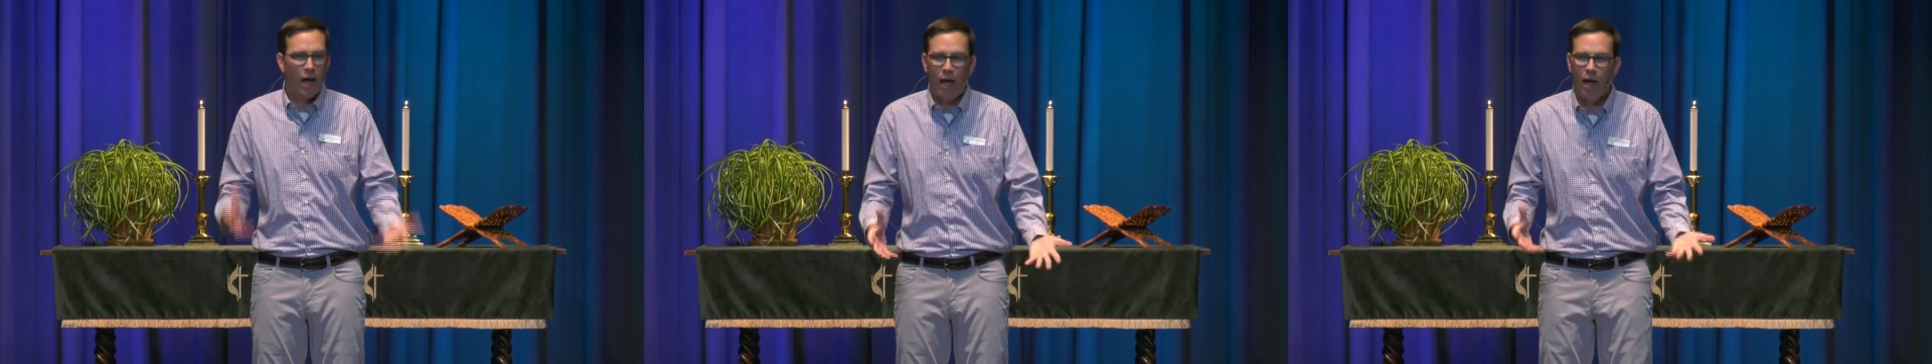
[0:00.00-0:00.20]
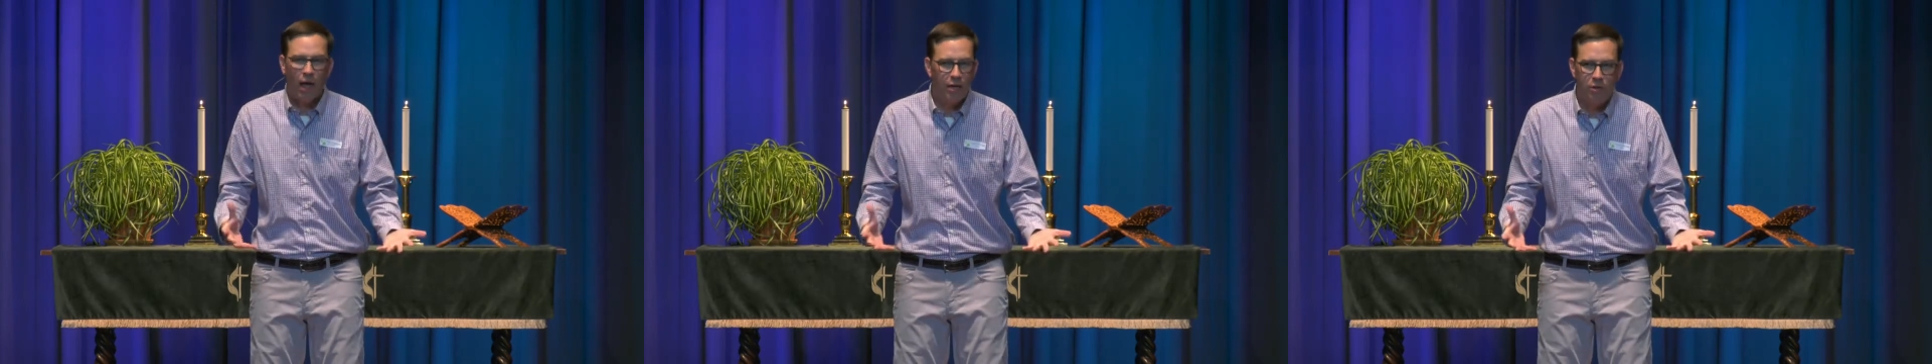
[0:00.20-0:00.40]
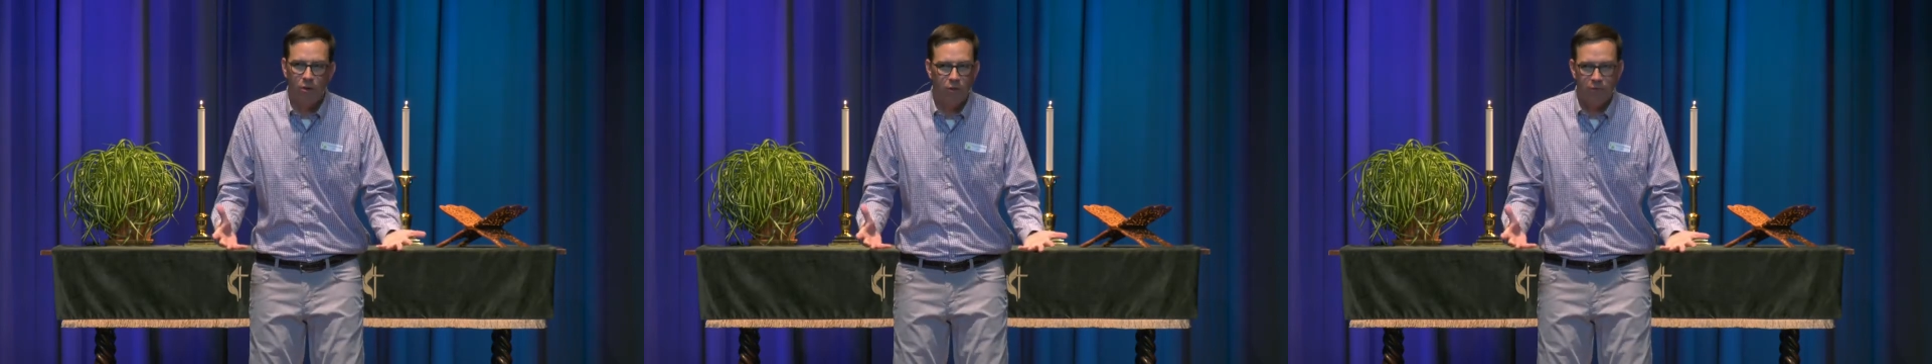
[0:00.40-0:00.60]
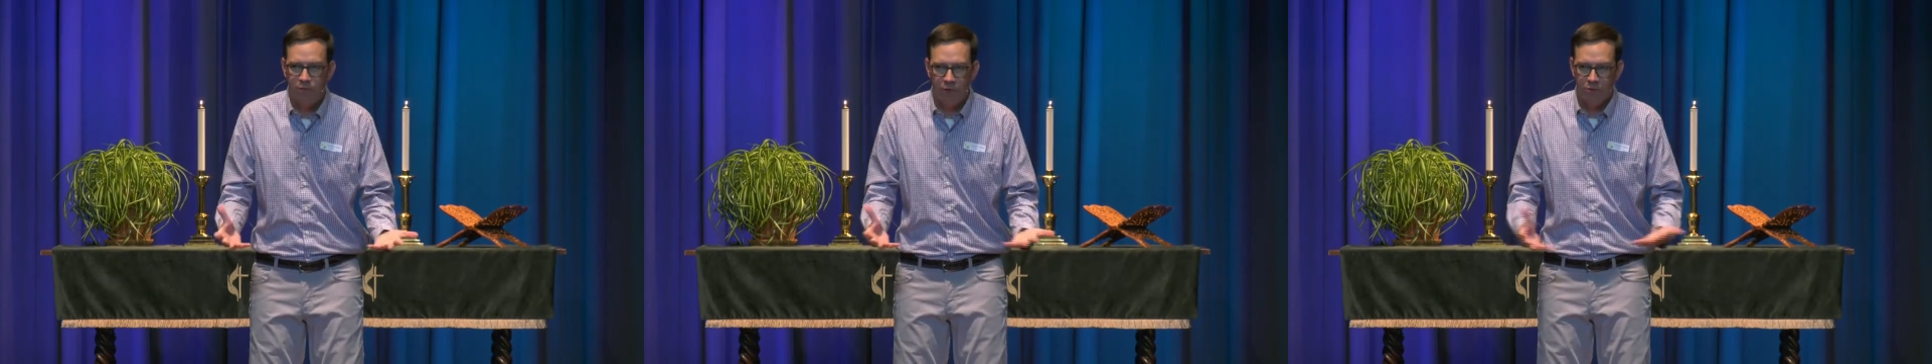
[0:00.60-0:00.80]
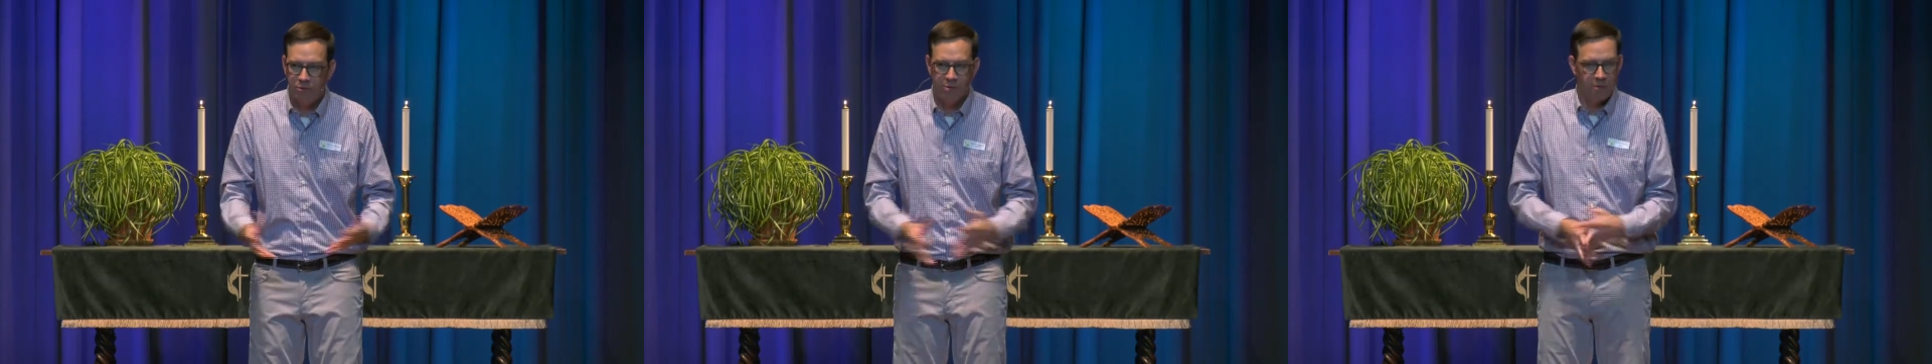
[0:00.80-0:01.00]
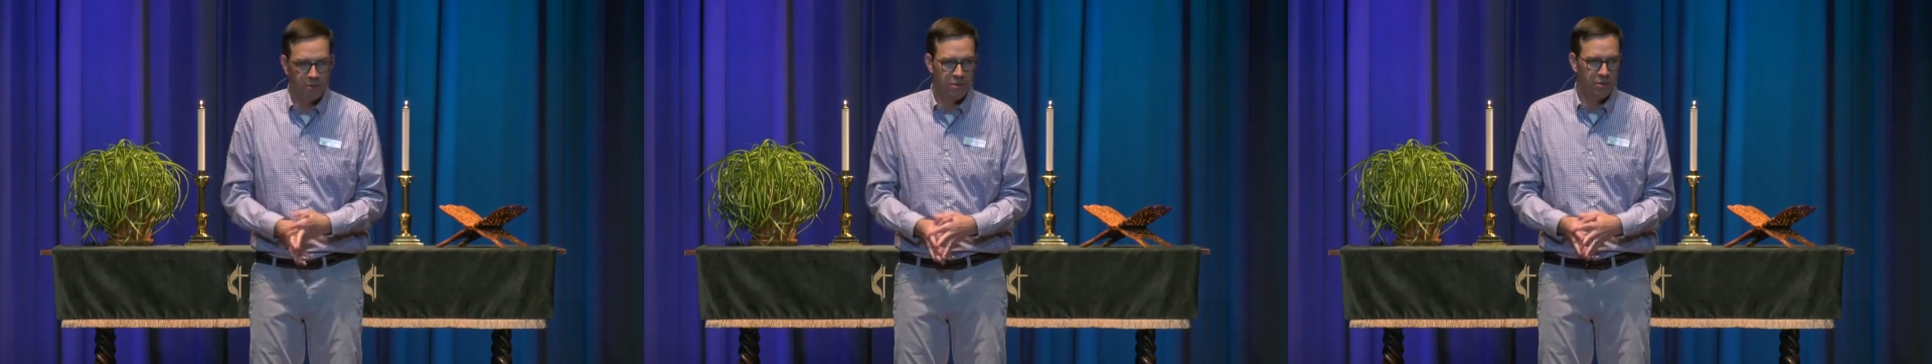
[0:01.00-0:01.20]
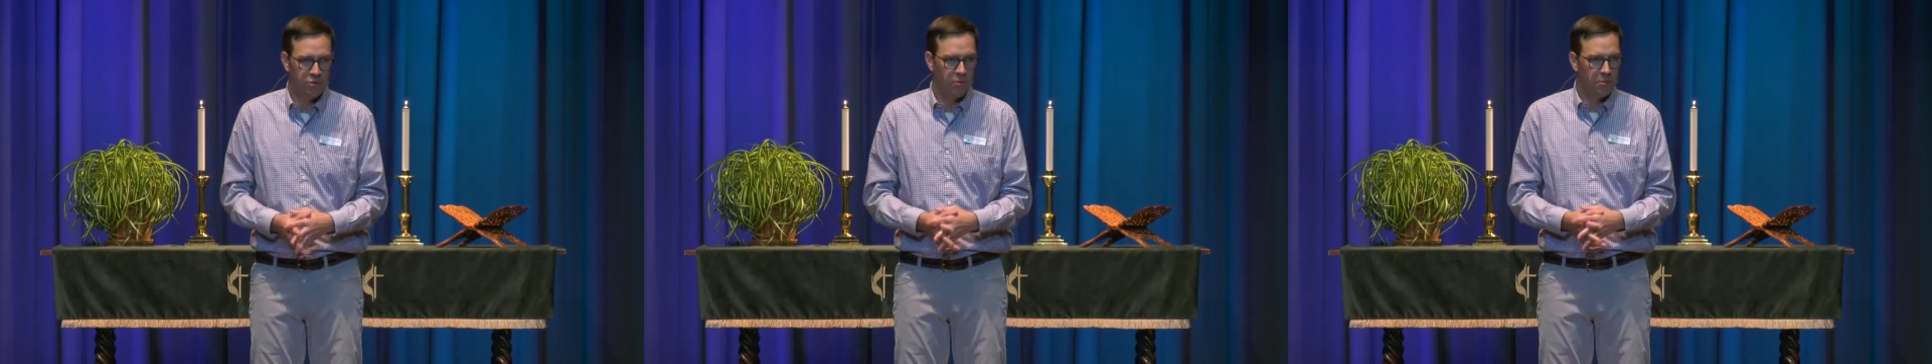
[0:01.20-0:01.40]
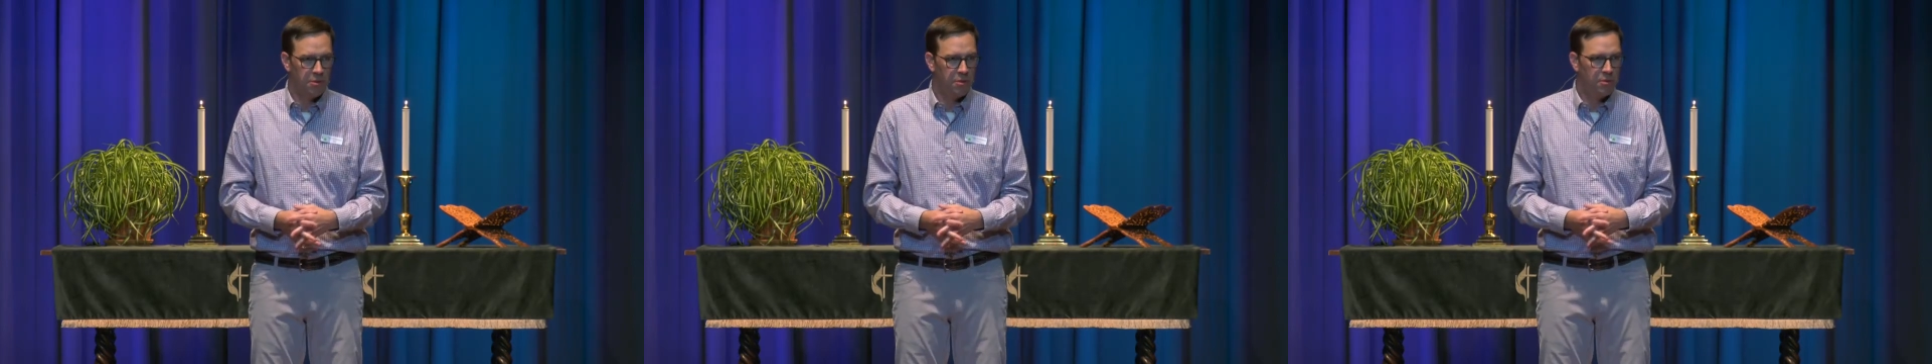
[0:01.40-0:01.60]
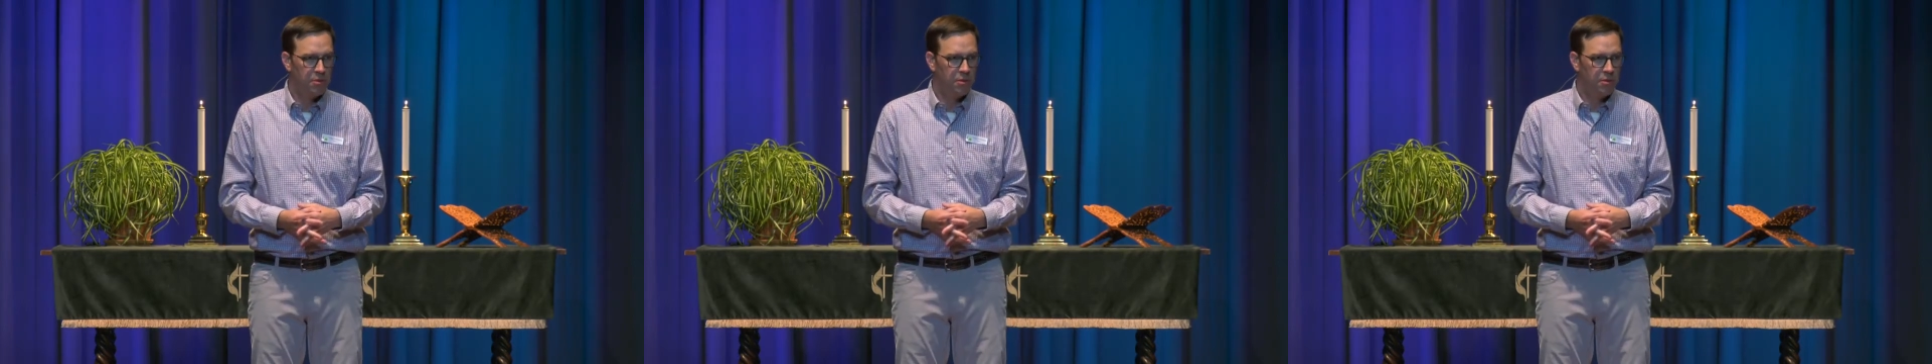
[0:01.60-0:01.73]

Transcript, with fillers: I don't fault this woman.